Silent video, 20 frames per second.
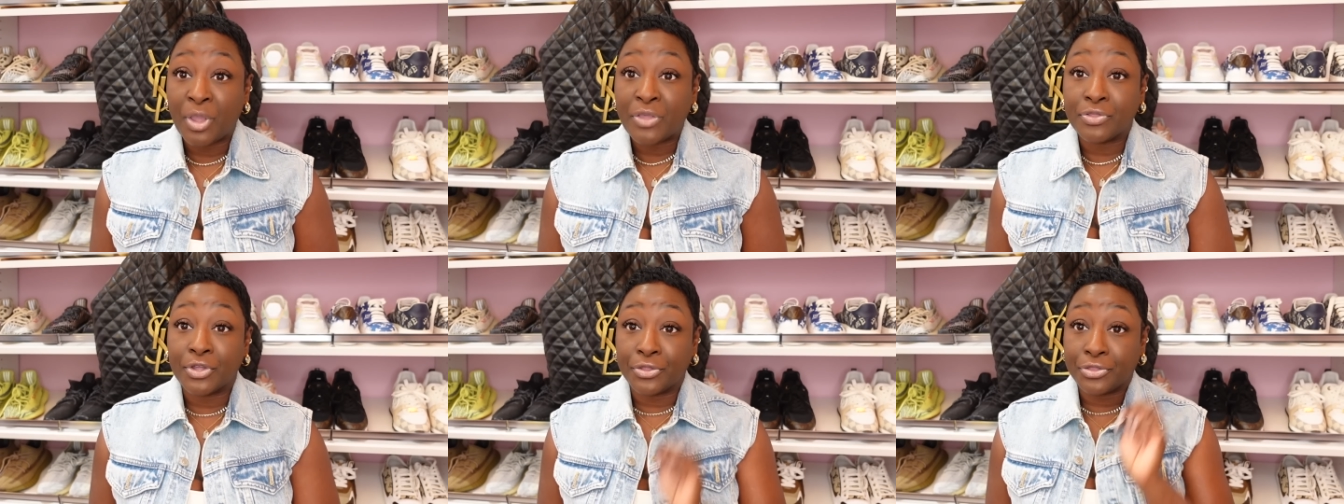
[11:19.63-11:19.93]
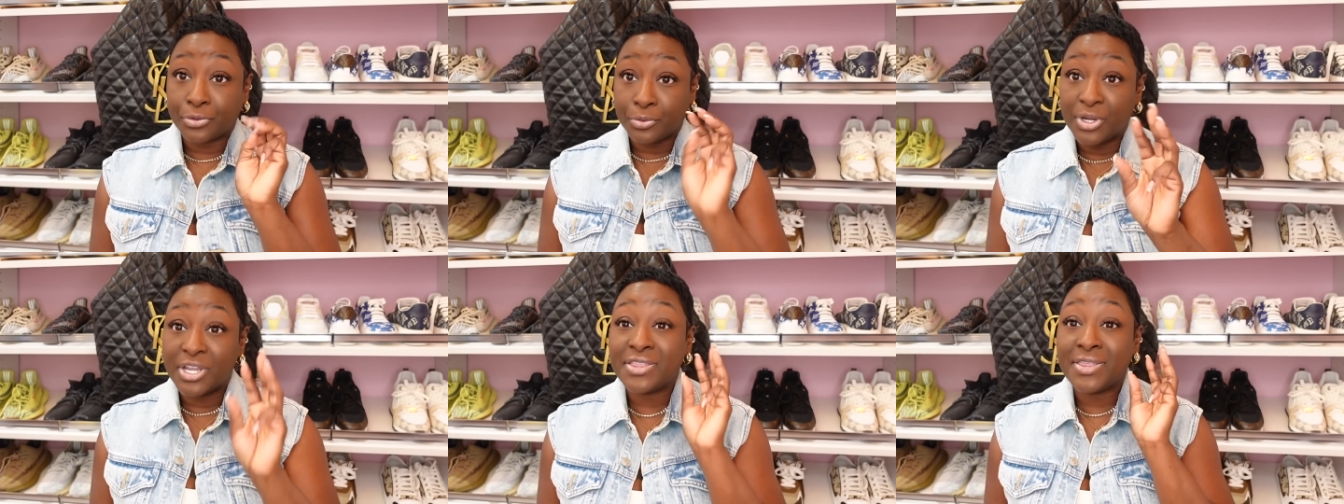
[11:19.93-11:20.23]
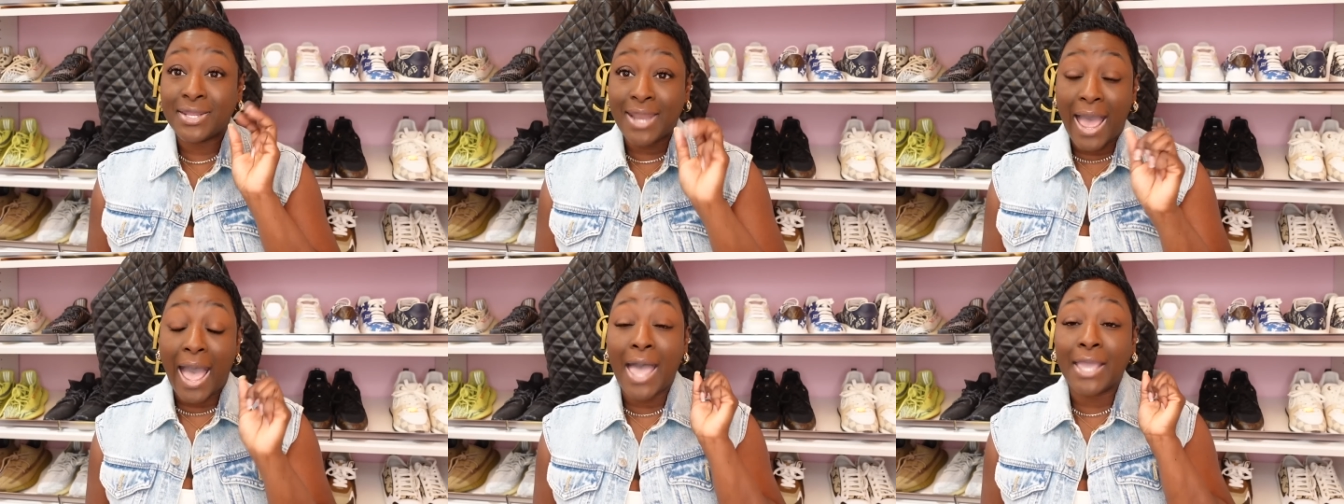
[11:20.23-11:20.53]
The 3
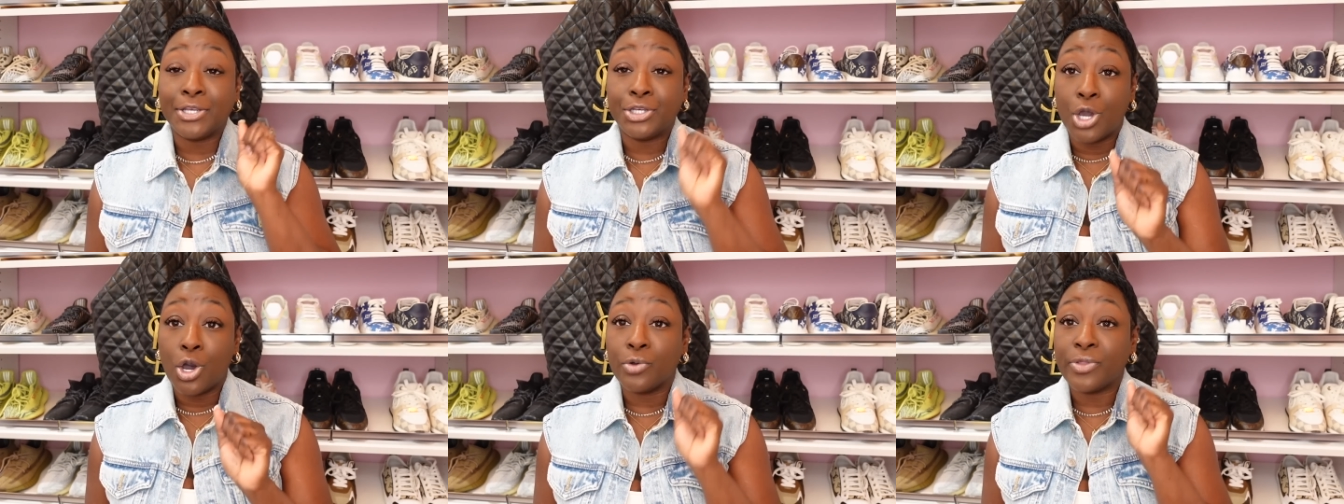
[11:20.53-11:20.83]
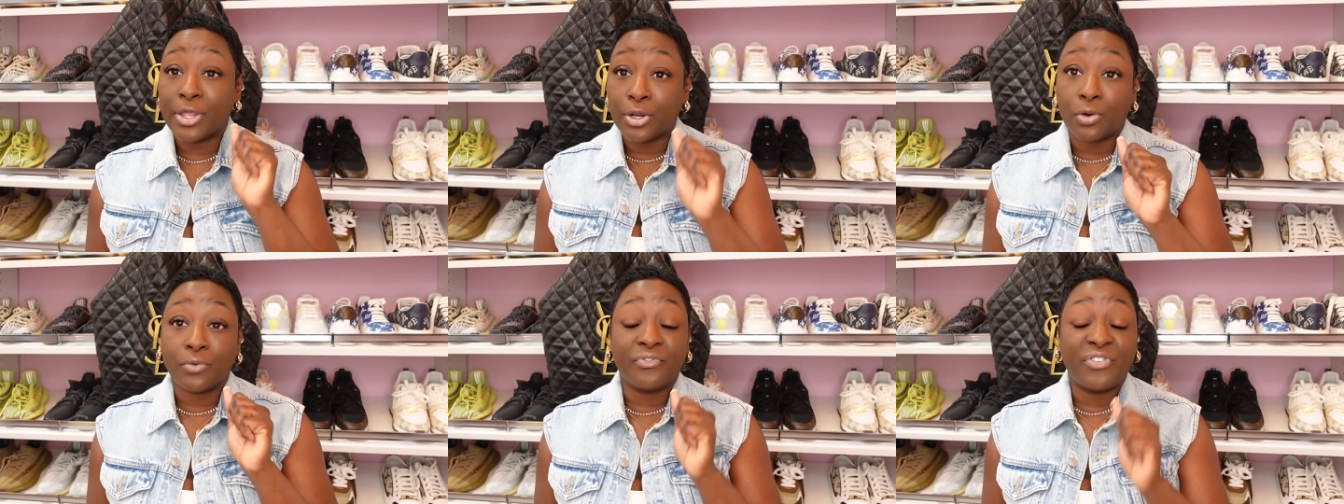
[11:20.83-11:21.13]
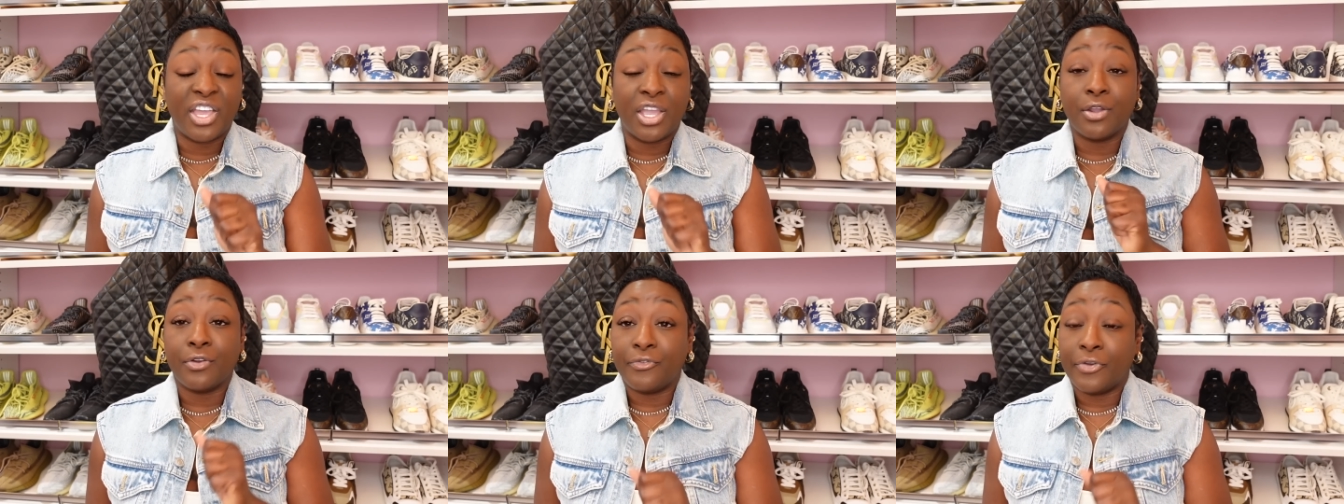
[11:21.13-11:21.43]
that I know that are
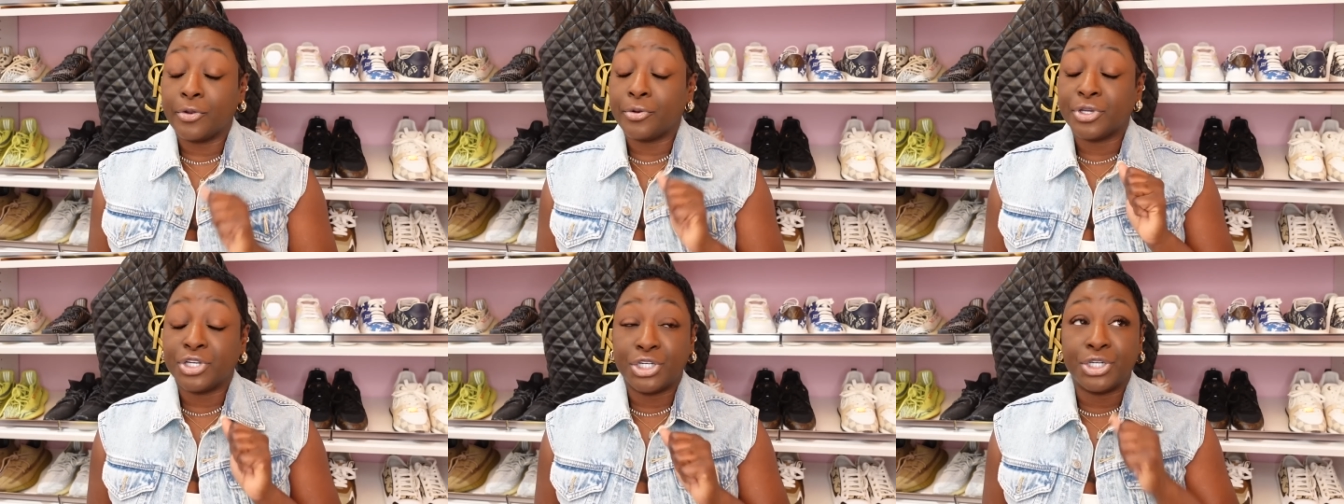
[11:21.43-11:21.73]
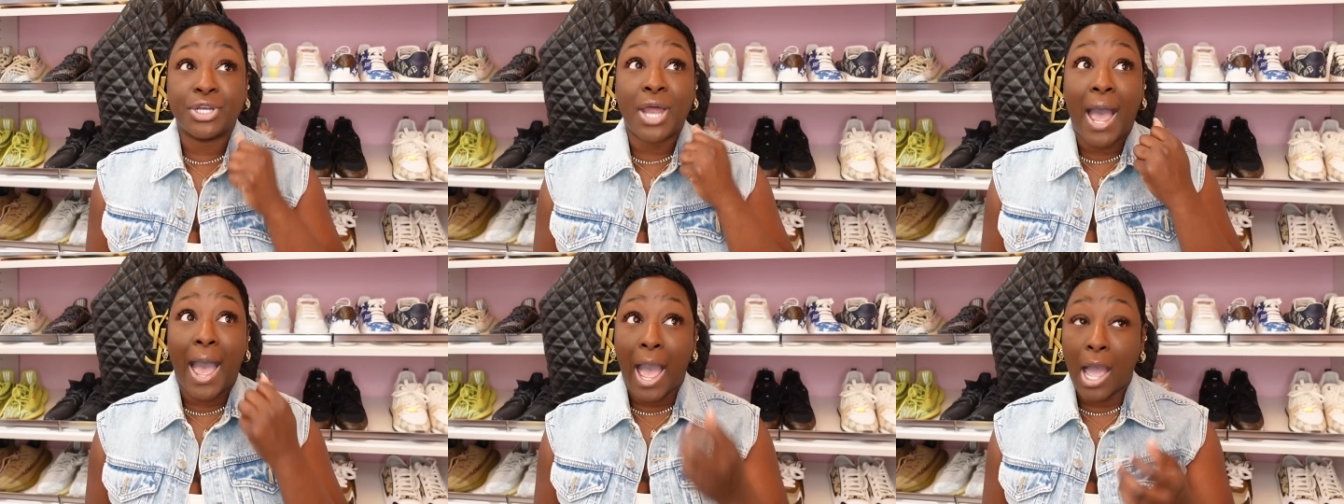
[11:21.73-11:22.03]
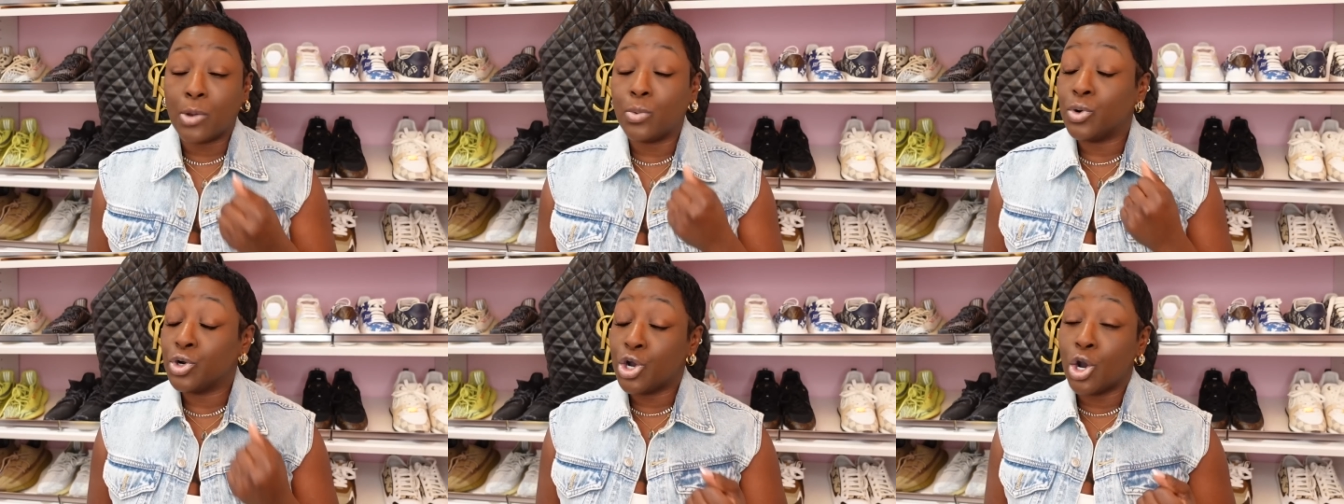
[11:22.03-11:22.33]
very, very good,
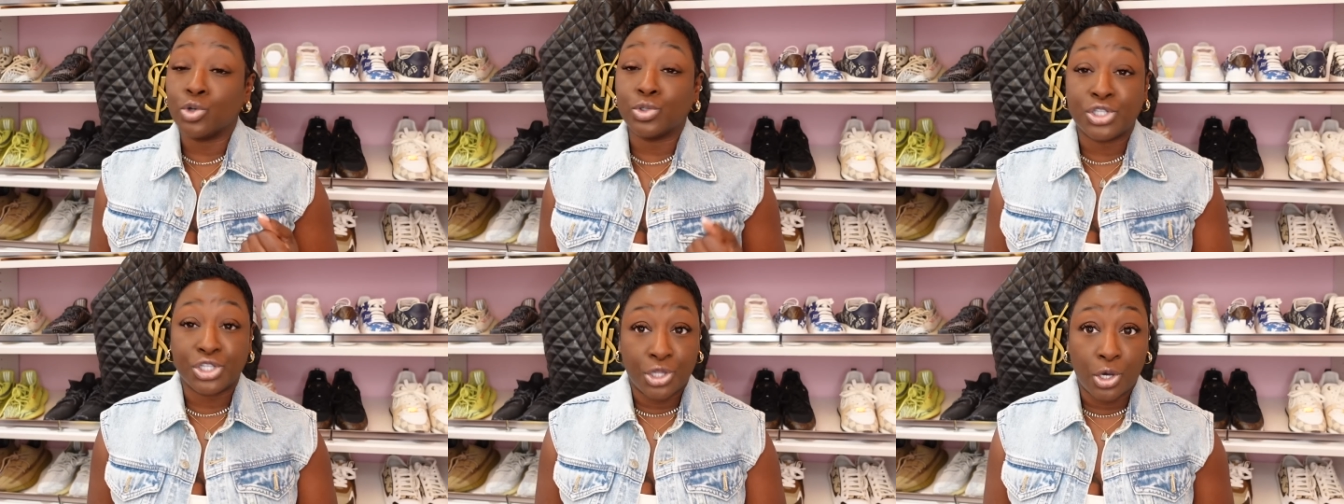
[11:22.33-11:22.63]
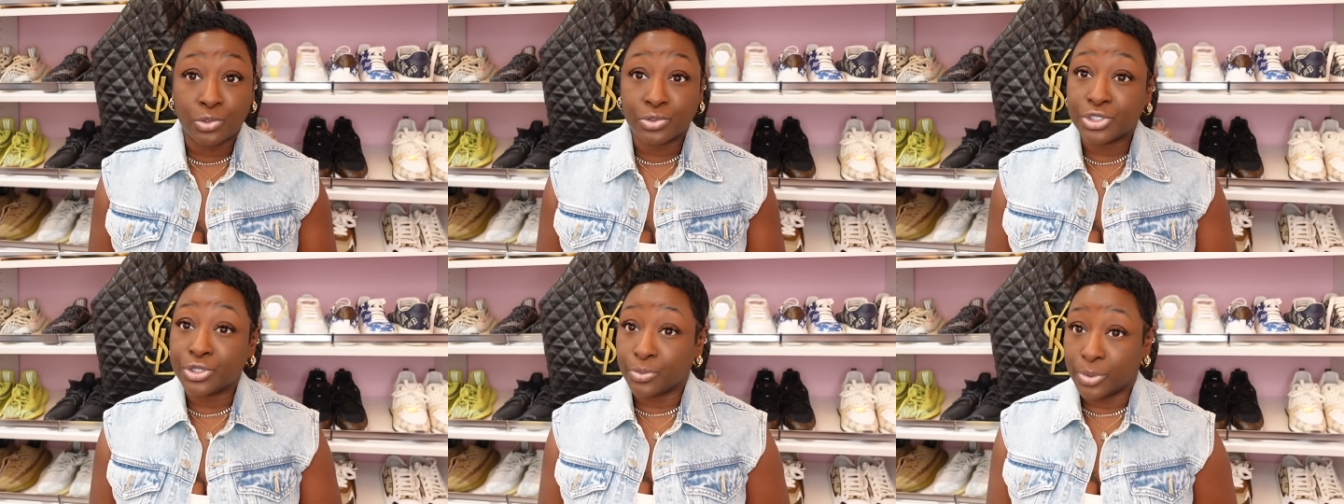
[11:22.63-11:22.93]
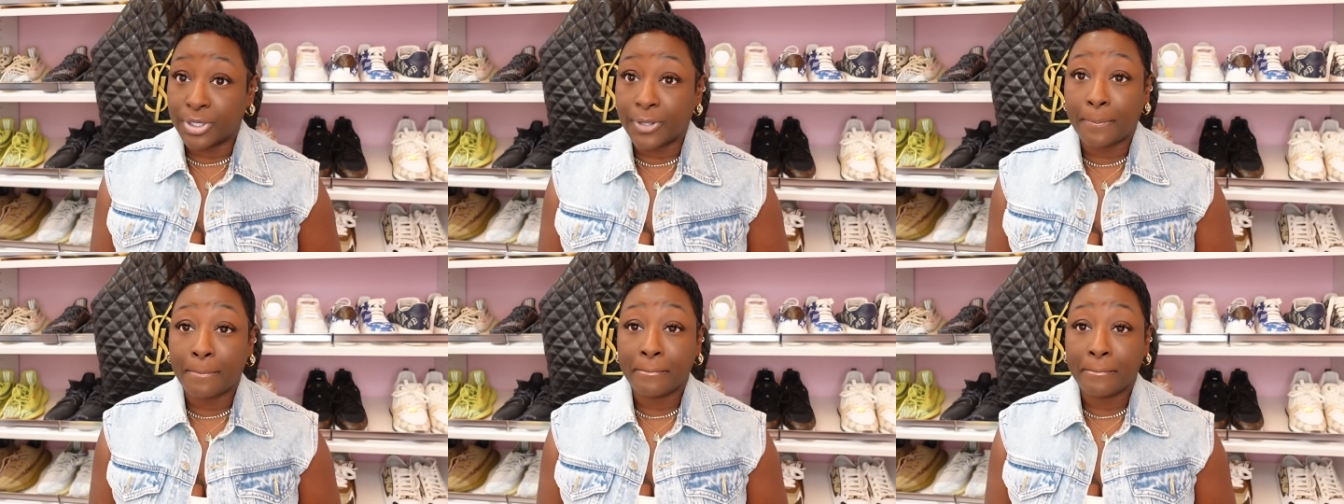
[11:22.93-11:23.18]
I will go to those 3.